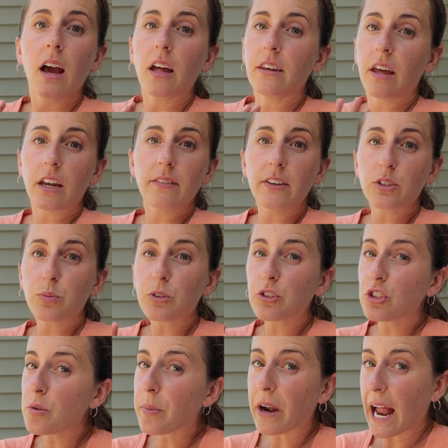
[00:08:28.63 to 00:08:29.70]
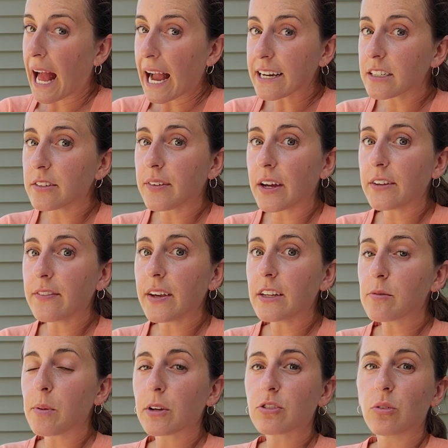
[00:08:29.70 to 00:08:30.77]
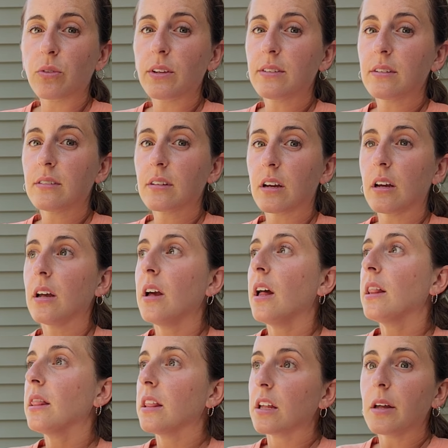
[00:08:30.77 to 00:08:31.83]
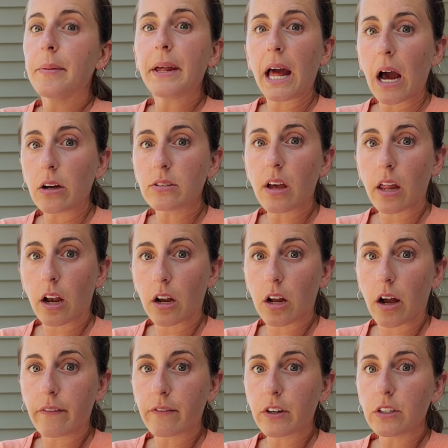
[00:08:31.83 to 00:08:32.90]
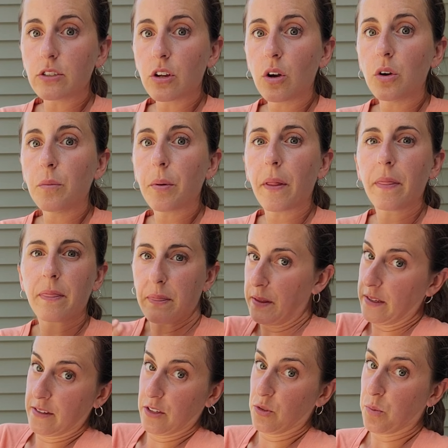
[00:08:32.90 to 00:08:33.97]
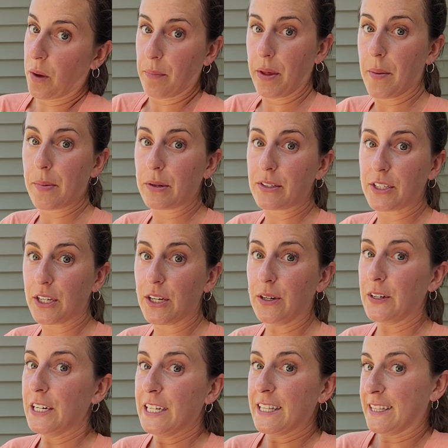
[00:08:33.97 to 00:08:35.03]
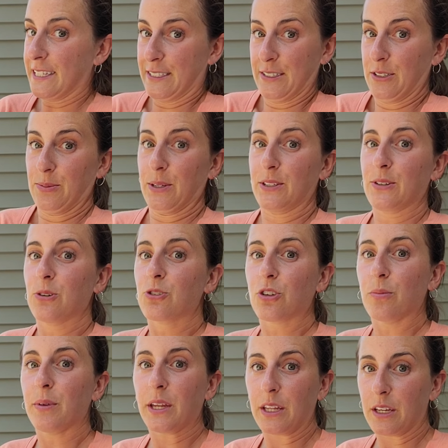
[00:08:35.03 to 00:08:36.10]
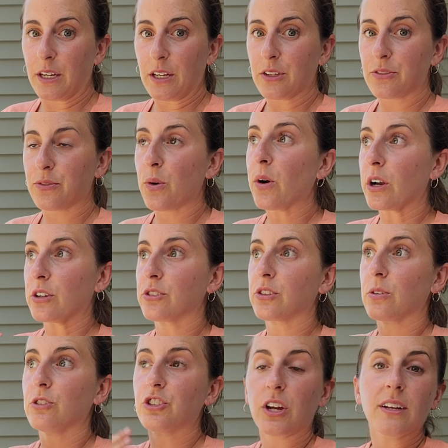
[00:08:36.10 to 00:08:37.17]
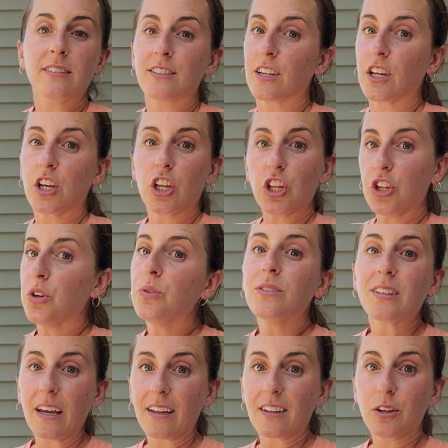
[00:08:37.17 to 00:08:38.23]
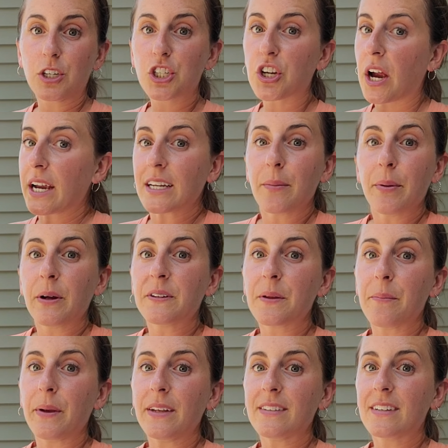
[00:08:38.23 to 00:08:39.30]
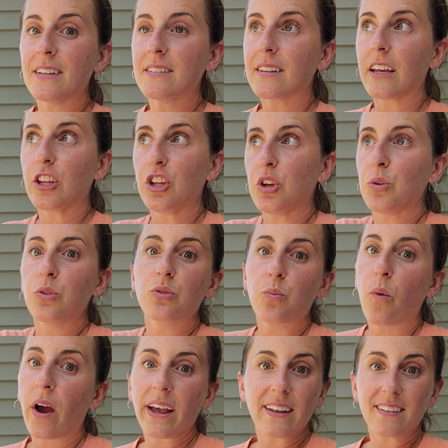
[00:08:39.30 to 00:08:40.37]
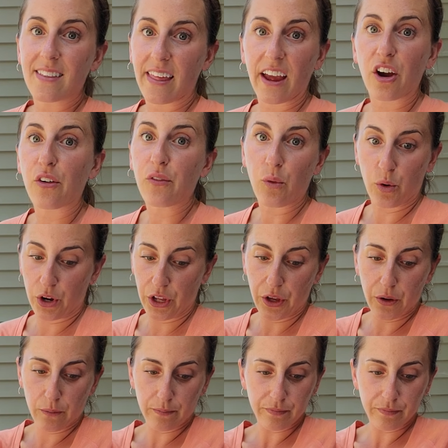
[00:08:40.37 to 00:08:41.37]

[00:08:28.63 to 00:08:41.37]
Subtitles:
none of us were super active on Facebook, so this is a little bit outside our comfort zone, but this is what people do. This is what social media is for, so just use it. You're trying to build a business, use what is there for you.